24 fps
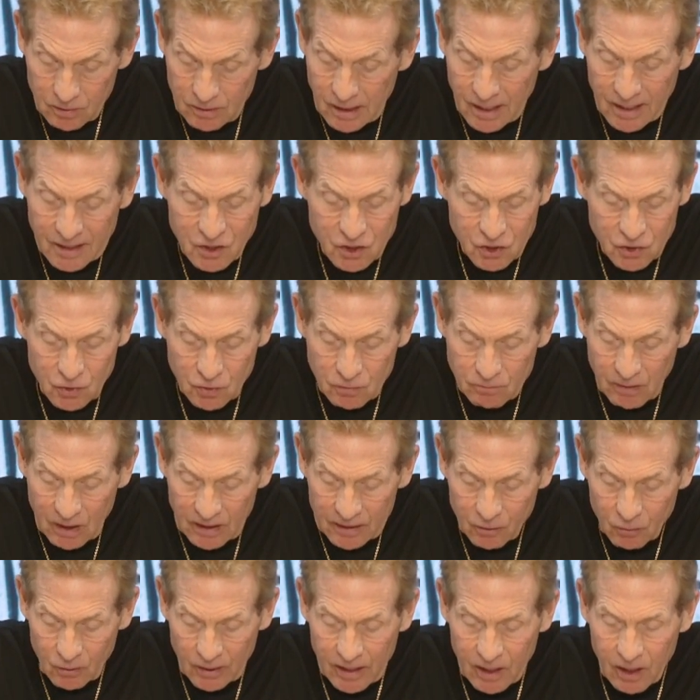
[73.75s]
I stood my
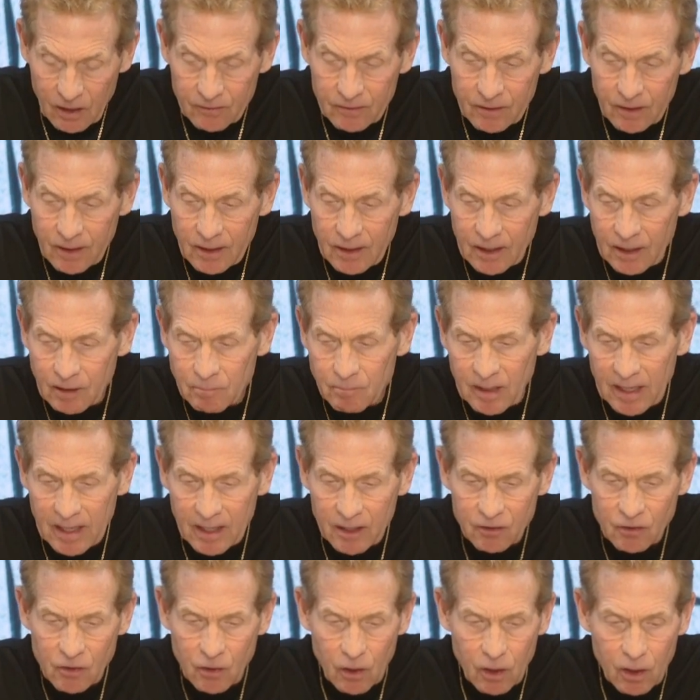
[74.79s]
ground and he backed
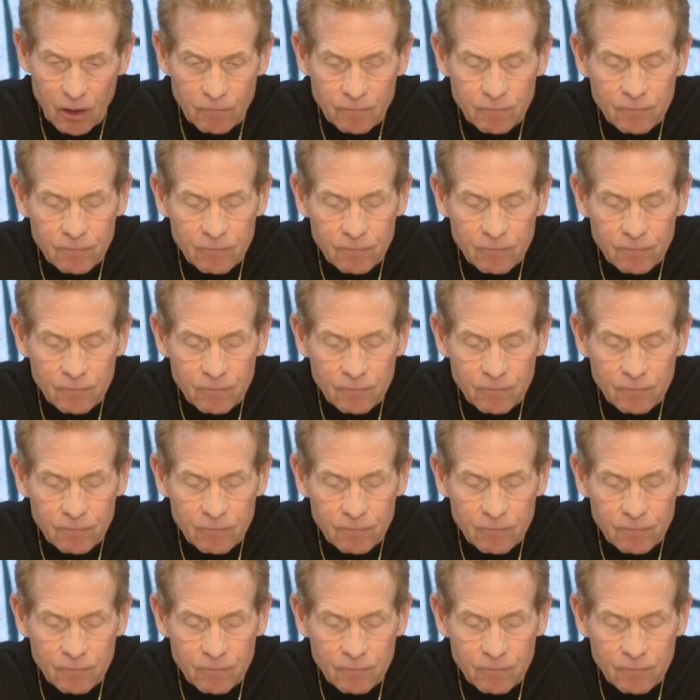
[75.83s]
off,